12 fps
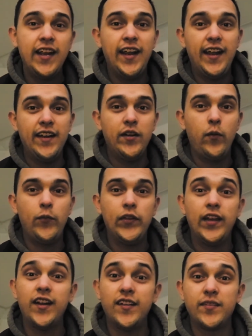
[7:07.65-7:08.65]
And
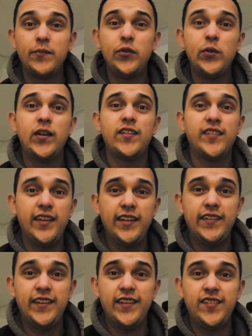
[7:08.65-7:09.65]
hopefully I got some new and
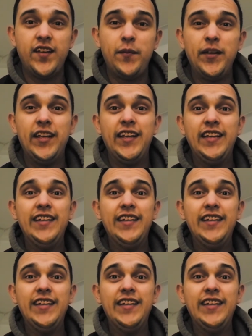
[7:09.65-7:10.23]
exciting things coming